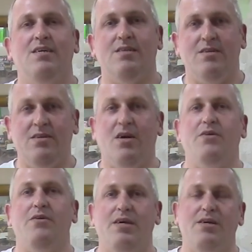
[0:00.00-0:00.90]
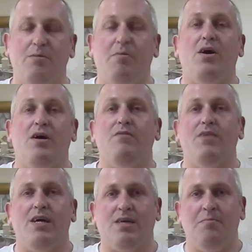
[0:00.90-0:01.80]
to know that you're part of
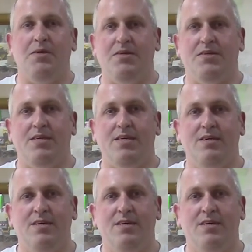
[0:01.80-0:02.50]
that community.